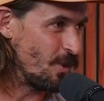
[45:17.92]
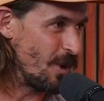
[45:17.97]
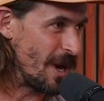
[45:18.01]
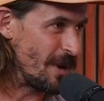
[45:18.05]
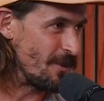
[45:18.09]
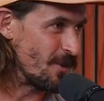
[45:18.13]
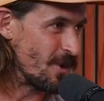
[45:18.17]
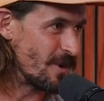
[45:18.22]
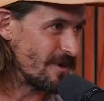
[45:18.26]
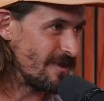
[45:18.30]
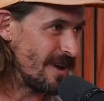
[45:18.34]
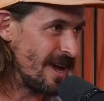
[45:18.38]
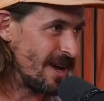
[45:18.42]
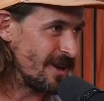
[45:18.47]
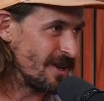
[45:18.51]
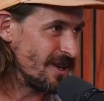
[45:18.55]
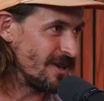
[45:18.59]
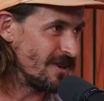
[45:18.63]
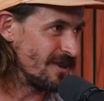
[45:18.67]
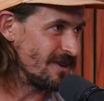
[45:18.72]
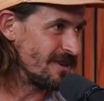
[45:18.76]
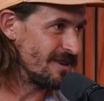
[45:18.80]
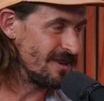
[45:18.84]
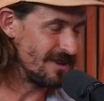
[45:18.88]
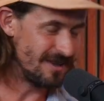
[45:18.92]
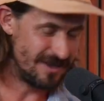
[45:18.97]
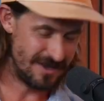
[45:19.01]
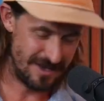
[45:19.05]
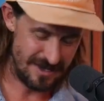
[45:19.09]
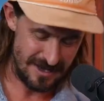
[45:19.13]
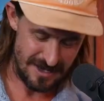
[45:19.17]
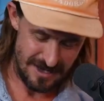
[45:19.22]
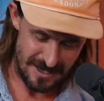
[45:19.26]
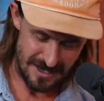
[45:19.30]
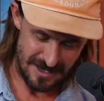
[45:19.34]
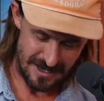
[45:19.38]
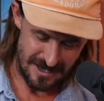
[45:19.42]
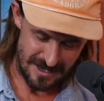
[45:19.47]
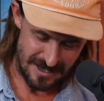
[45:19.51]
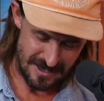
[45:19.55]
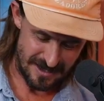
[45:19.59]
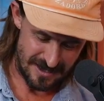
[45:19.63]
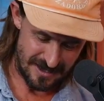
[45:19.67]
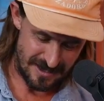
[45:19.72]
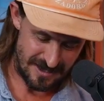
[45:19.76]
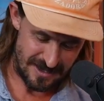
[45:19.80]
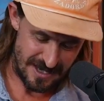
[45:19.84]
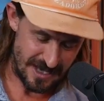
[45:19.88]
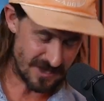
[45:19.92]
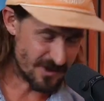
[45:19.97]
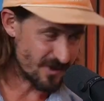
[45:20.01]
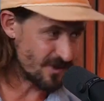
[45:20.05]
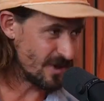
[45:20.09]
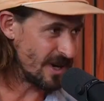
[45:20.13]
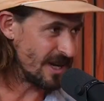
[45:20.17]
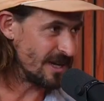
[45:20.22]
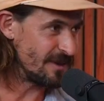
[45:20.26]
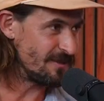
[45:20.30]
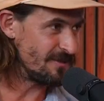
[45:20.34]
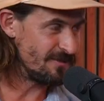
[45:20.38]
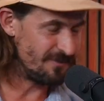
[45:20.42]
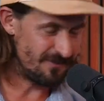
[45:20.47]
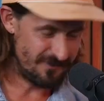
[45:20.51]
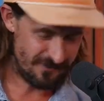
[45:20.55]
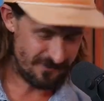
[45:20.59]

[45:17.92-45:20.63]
they just had no way to transport it, right? Like you could stuff the